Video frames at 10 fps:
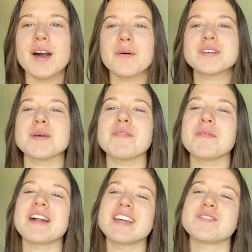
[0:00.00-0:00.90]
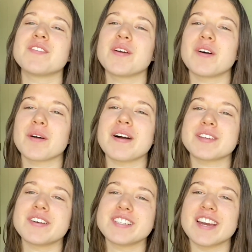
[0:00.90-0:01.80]
What's up everybody, it's Vivian, welcome back
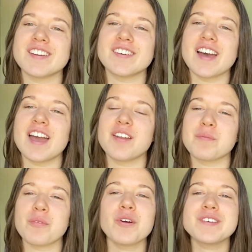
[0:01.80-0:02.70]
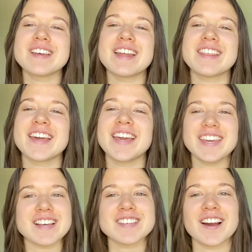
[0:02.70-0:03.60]
to my channel. And before you say
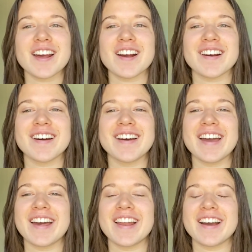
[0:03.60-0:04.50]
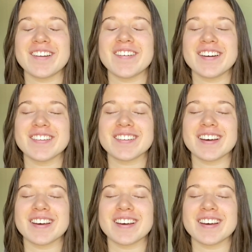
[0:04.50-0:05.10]
anything, yes, I got a haircut and I know I look